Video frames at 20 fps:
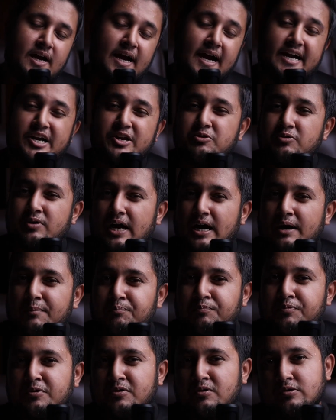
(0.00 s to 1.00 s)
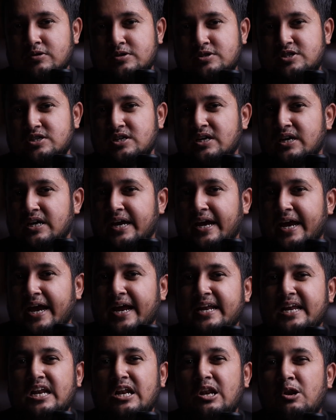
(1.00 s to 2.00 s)
and you approach
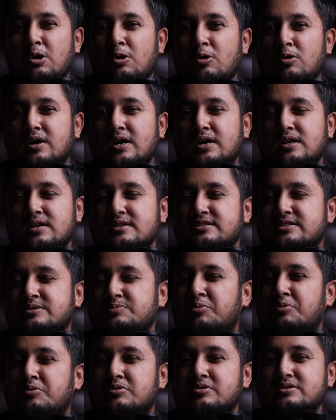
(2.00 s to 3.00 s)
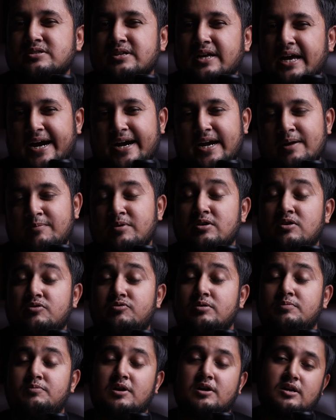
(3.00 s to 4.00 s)
any local sports academy or
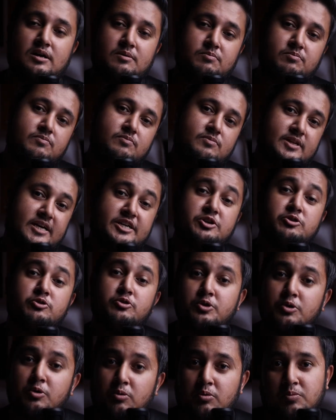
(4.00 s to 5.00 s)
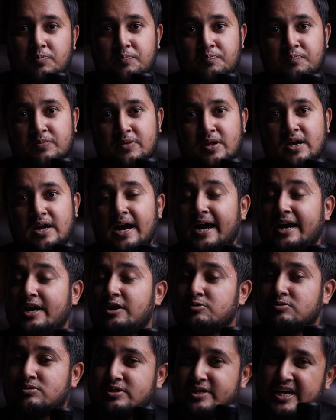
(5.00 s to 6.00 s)
football club that you know, and
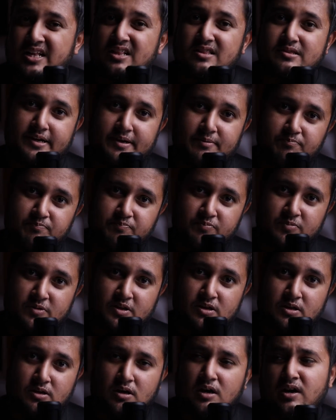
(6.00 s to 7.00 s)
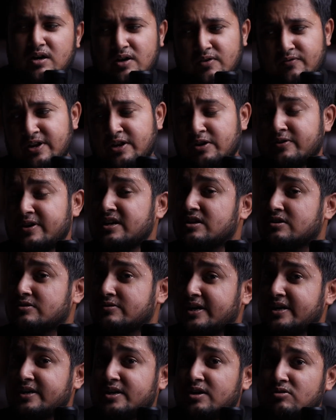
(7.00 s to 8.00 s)
you tell them, or even you can
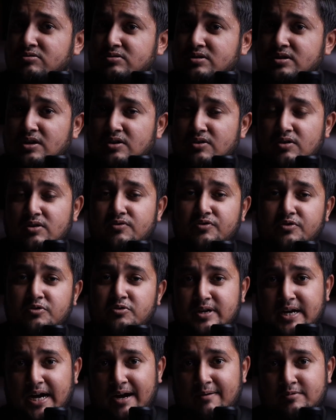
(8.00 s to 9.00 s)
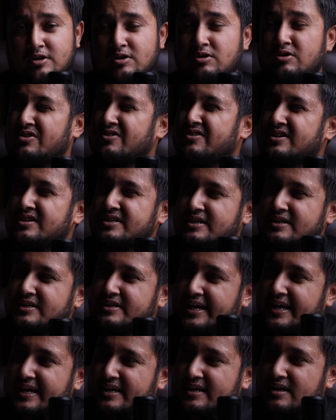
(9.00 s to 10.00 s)
rent out a few camera, or you can
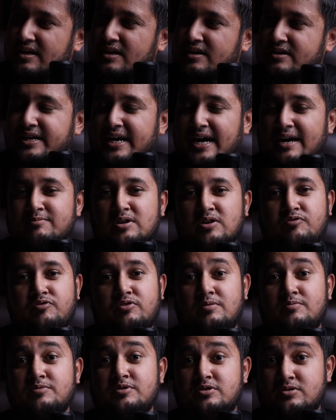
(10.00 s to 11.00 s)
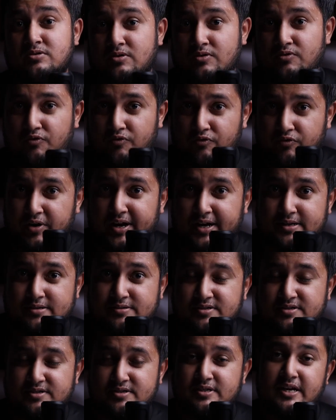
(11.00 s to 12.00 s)
take a camera from your
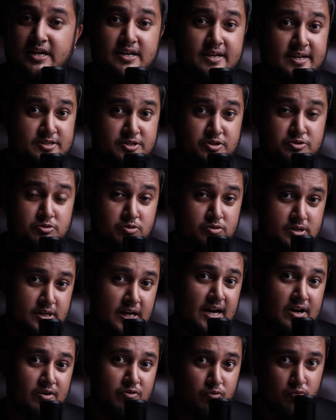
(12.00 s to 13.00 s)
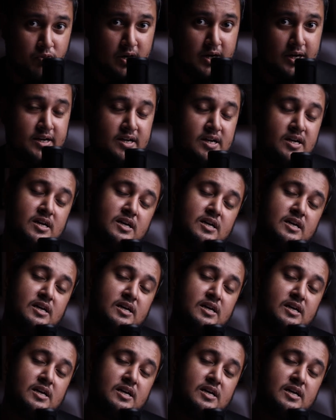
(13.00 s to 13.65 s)
friends in case you don't have one,